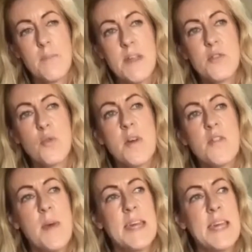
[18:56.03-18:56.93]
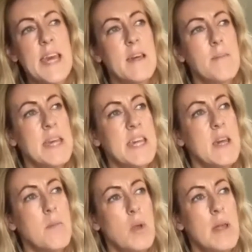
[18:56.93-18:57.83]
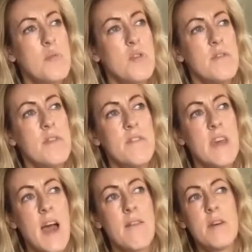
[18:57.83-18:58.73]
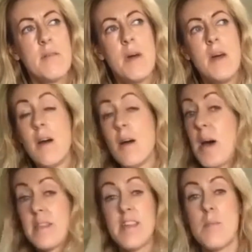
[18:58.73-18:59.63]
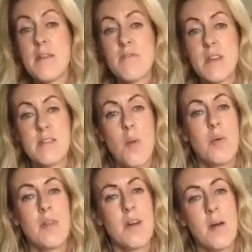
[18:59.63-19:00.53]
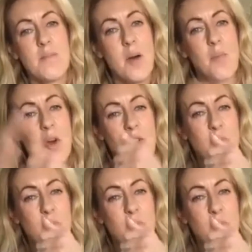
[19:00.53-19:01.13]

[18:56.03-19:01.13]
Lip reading: it's almost making it bulletproof. If you have a pandemic, for example, that comes up and goes